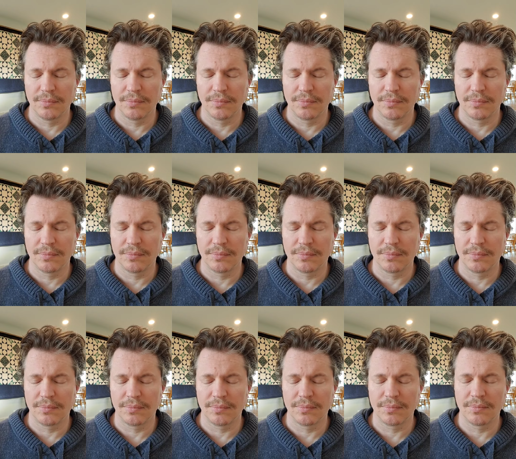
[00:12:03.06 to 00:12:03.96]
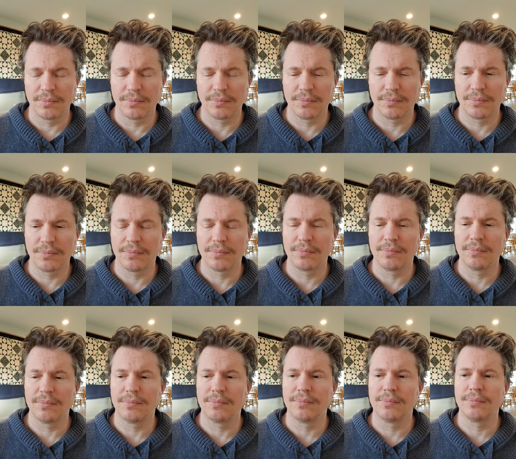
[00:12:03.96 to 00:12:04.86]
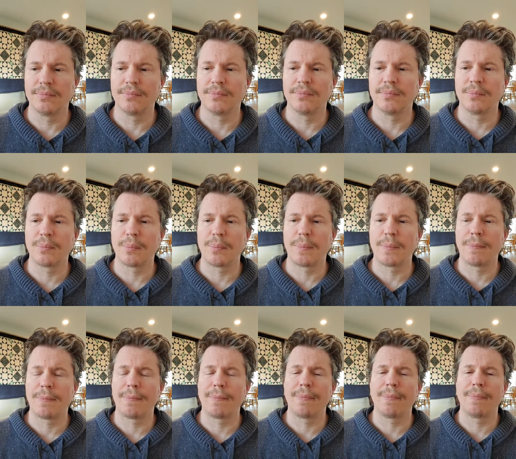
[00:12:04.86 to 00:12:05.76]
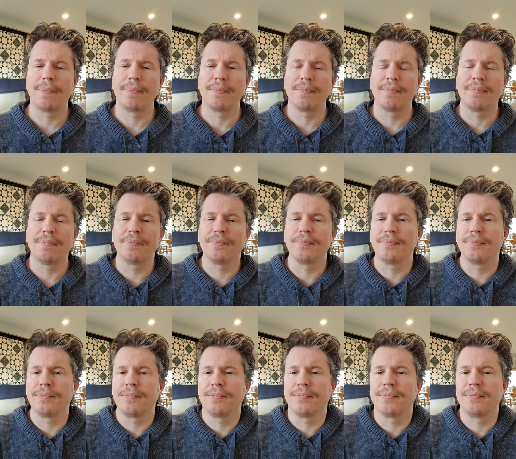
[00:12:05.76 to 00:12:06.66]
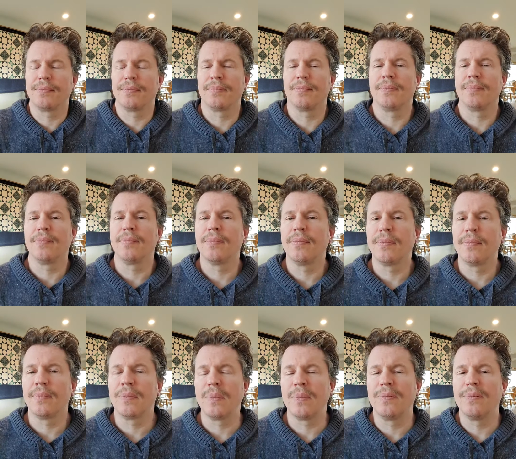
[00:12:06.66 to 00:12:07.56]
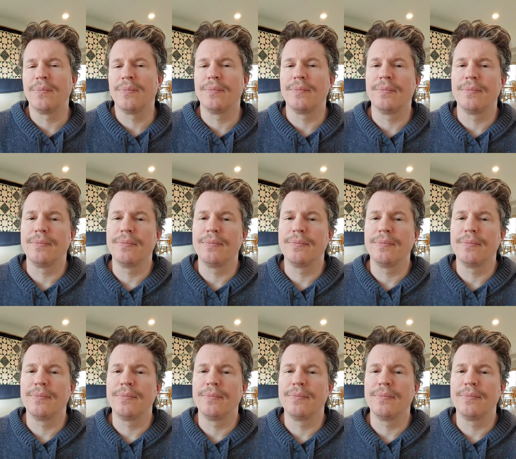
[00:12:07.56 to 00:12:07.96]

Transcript: [no speech]